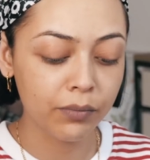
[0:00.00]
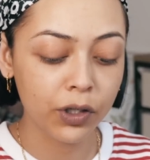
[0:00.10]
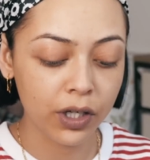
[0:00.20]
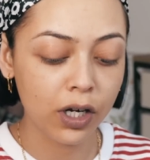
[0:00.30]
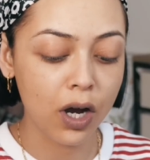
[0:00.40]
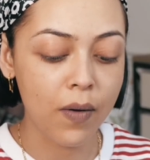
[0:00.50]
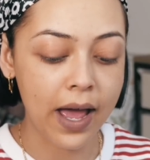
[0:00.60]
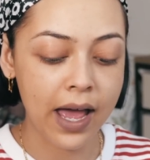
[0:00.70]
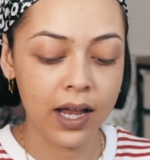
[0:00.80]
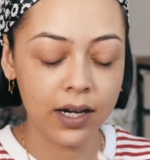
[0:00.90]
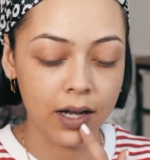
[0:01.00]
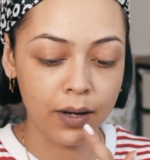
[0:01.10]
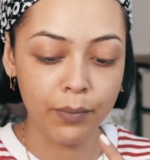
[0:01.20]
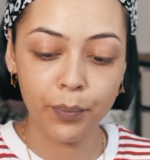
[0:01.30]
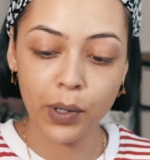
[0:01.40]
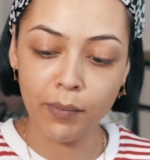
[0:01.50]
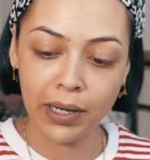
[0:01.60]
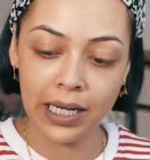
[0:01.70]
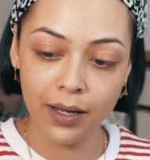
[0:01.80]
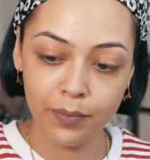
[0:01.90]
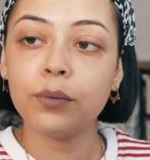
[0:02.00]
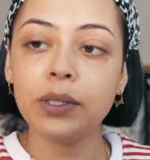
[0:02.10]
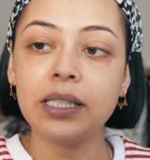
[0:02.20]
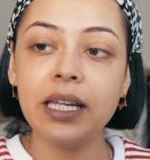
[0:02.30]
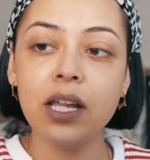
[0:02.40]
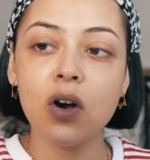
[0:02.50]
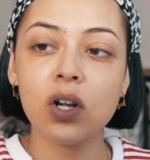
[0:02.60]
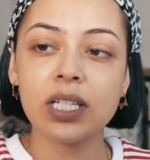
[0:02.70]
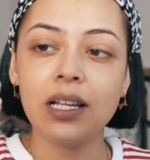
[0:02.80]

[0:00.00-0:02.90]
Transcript: I'm gonna go and prep my lips with the Niod